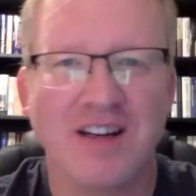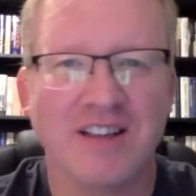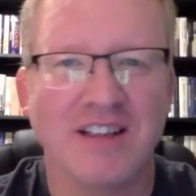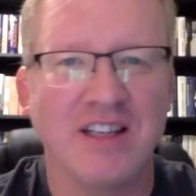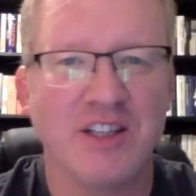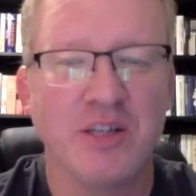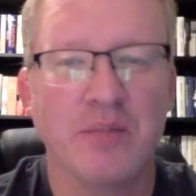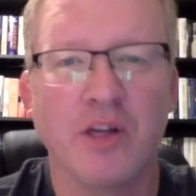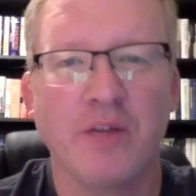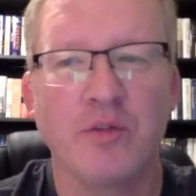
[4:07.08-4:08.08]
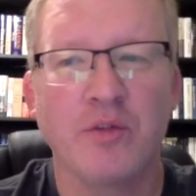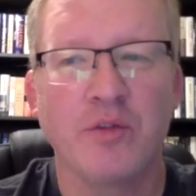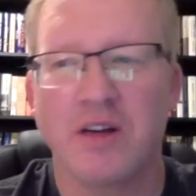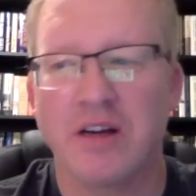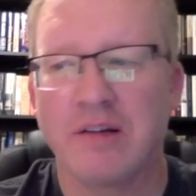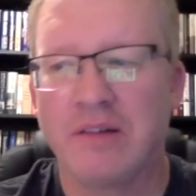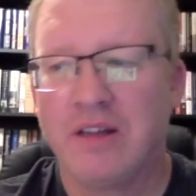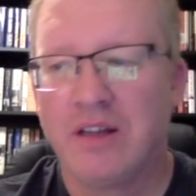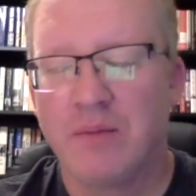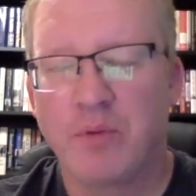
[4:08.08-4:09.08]
Glenn, Jim Lovell's uh,
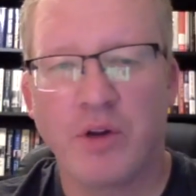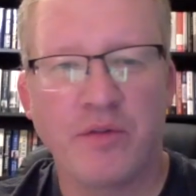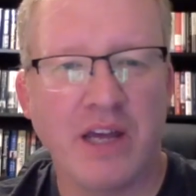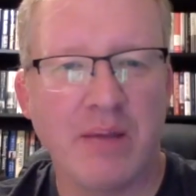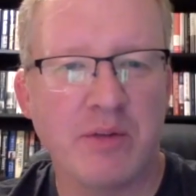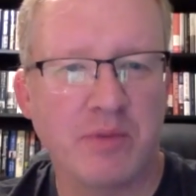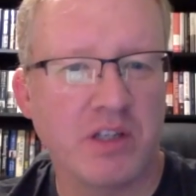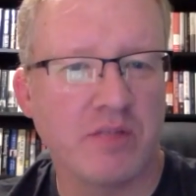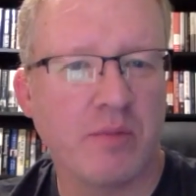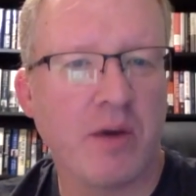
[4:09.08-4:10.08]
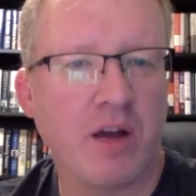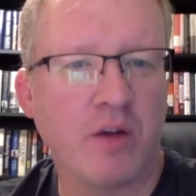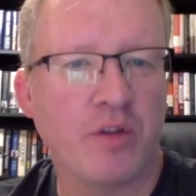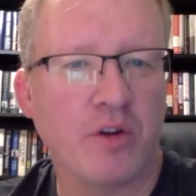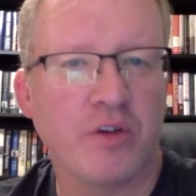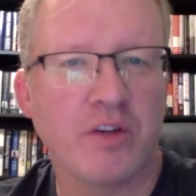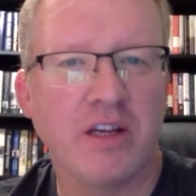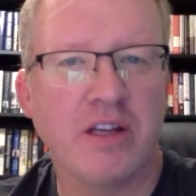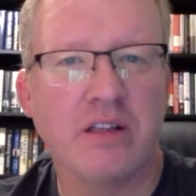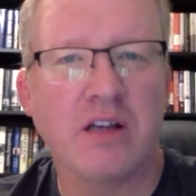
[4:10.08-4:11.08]
pretty famous because of Apollo
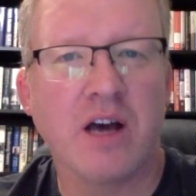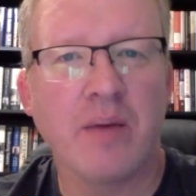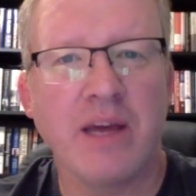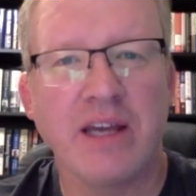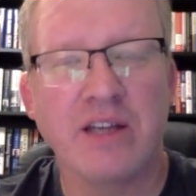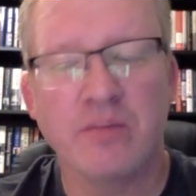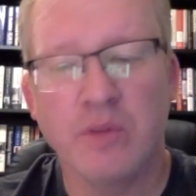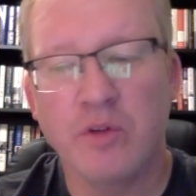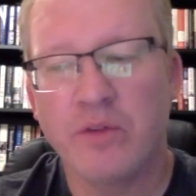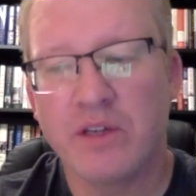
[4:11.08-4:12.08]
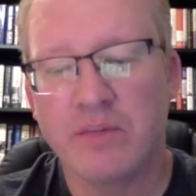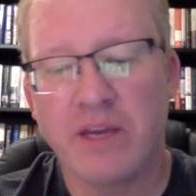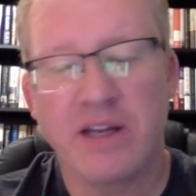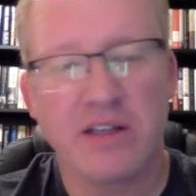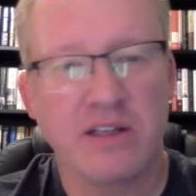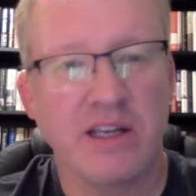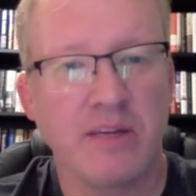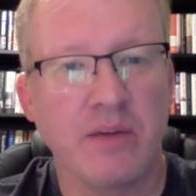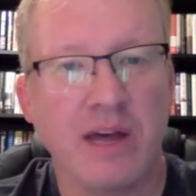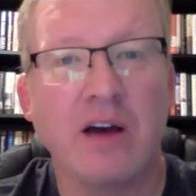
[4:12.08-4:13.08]
13, the Tom Hanks movie made his
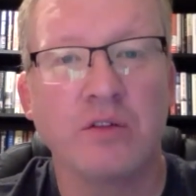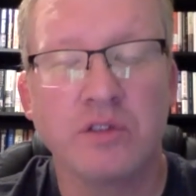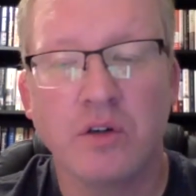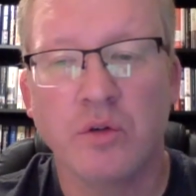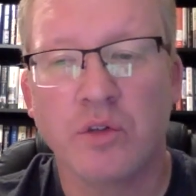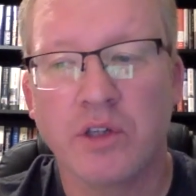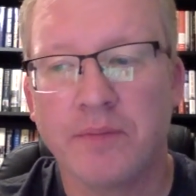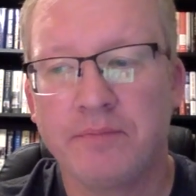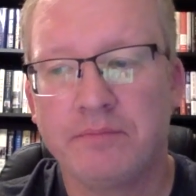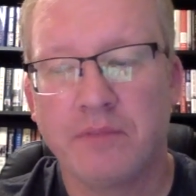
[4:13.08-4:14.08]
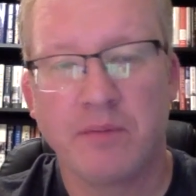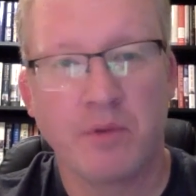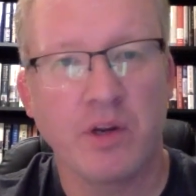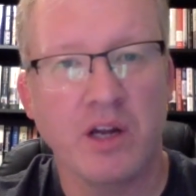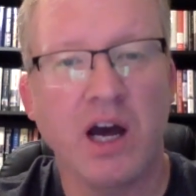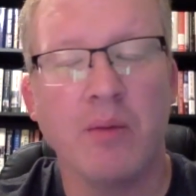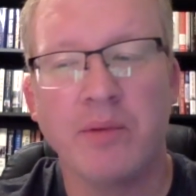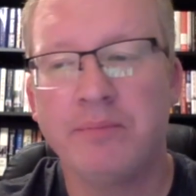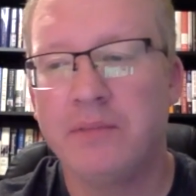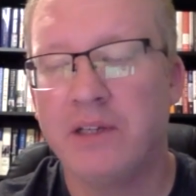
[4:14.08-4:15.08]
name a household, uh, pretty
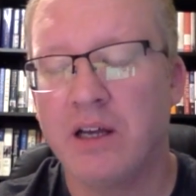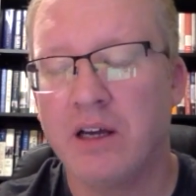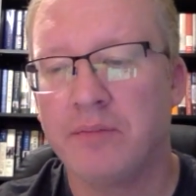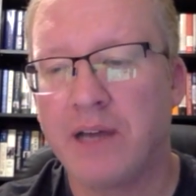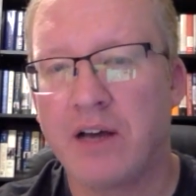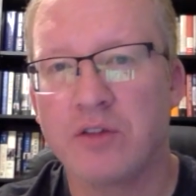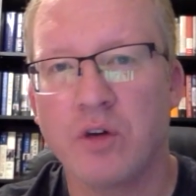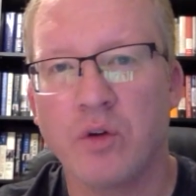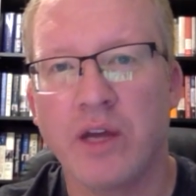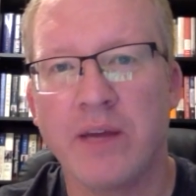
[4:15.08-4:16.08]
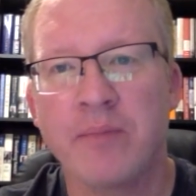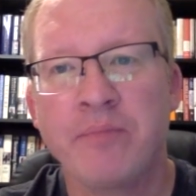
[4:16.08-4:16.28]
common um, household name.